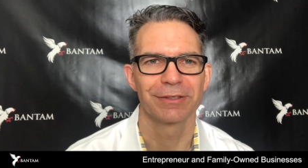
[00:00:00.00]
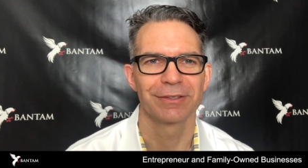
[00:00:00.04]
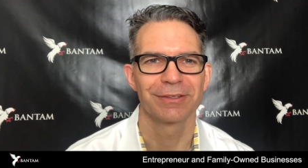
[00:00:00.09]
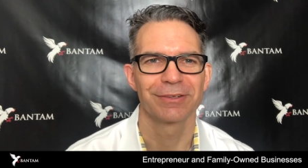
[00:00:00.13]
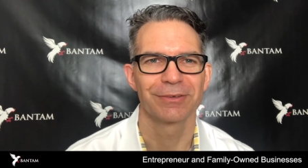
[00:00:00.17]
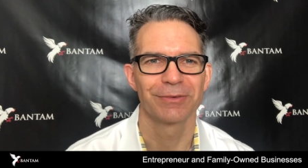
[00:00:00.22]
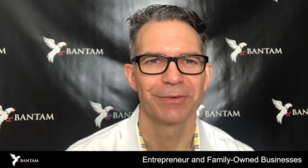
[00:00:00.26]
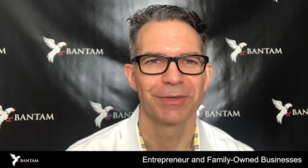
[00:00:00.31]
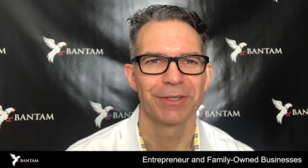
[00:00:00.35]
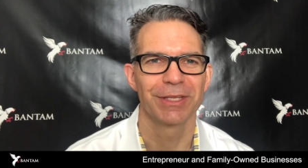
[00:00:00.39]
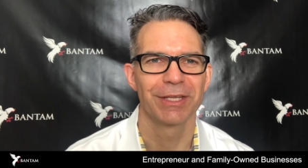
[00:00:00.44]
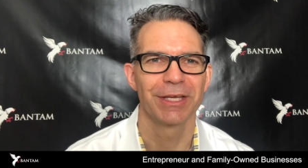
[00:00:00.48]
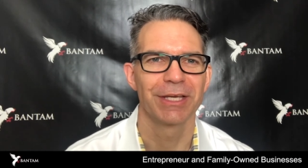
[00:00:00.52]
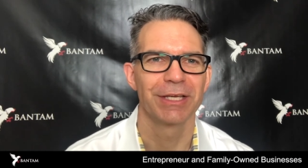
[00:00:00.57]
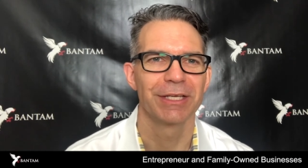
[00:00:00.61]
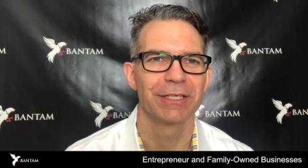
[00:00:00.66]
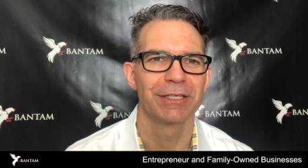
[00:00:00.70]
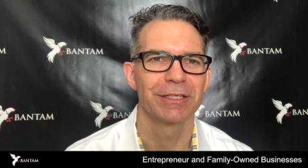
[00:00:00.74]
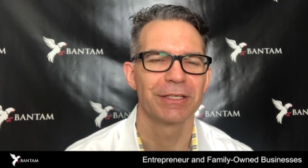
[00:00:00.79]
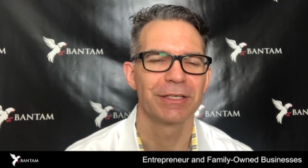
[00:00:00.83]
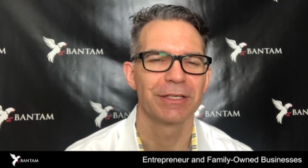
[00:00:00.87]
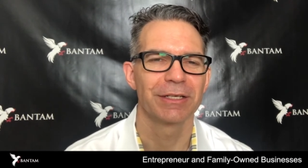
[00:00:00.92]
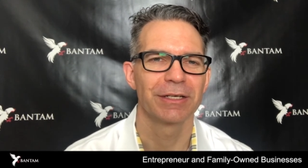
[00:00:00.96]
when
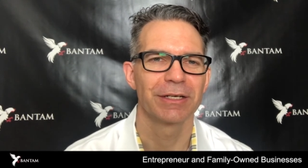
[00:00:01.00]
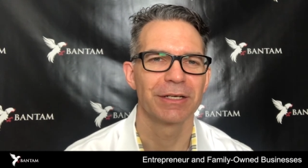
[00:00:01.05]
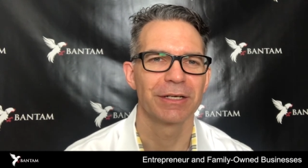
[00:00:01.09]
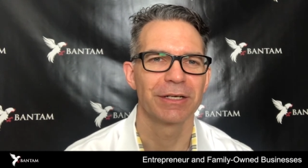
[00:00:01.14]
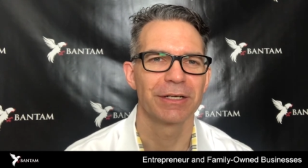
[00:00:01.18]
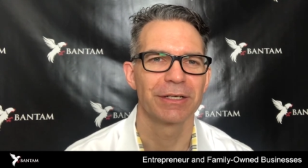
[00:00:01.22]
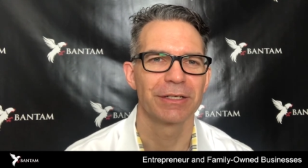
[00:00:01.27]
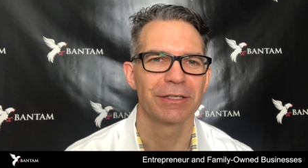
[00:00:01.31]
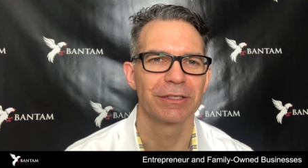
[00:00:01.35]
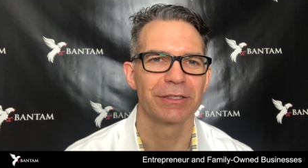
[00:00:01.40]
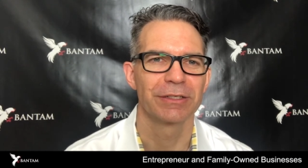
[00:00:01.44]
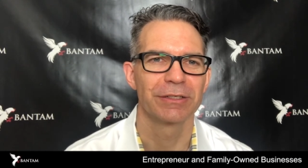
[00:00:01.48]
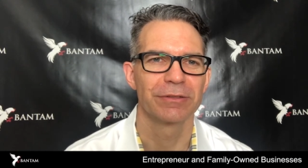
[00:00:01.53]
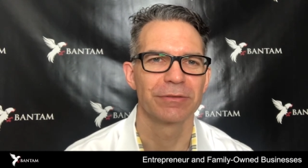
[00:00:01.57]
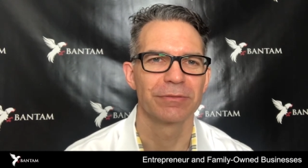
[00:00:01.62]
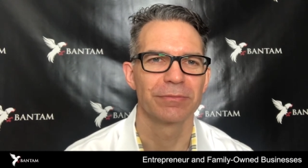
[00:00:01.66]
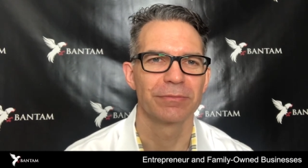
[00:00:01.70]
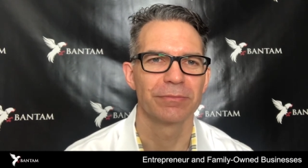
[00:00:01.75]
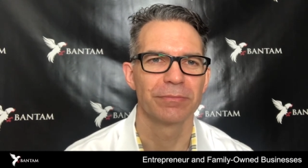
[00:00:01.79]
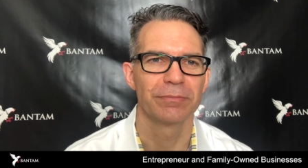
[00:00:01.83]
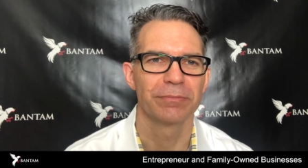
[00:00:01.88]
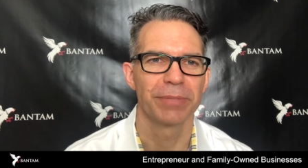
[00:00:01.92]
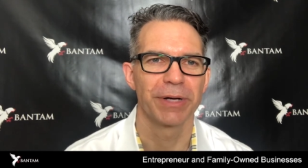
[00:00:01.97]
they
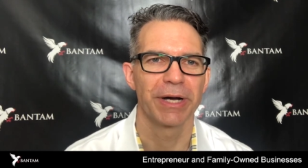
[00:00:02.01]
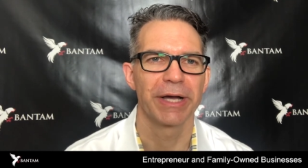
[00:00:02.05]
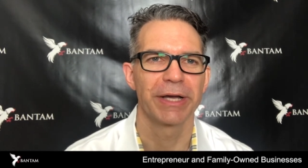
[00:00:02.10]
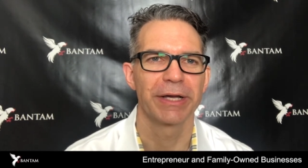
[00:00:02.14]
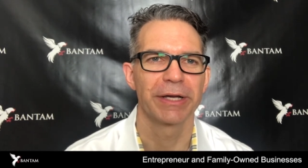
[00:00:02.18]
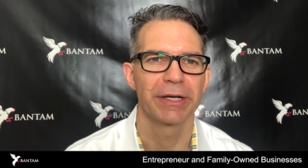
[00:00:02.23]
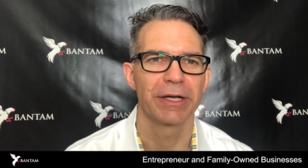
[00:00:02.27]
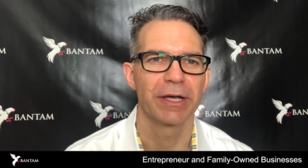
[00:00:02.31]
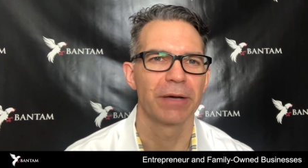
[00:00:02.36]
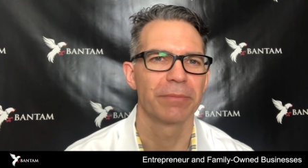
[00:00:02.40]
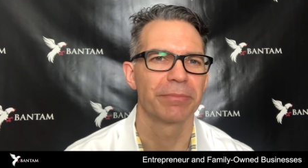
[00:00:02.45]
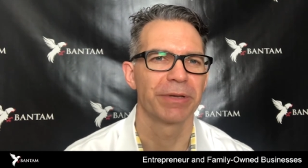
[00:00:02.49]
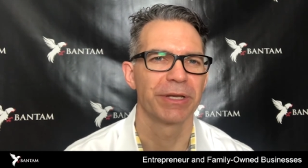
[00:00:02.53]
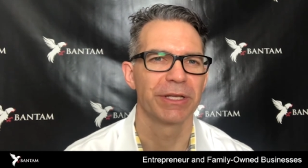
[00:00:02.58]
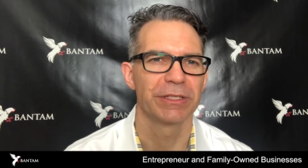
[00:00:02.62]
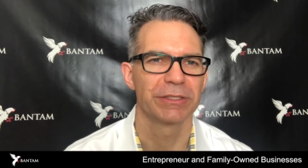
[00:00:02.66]
buy a company,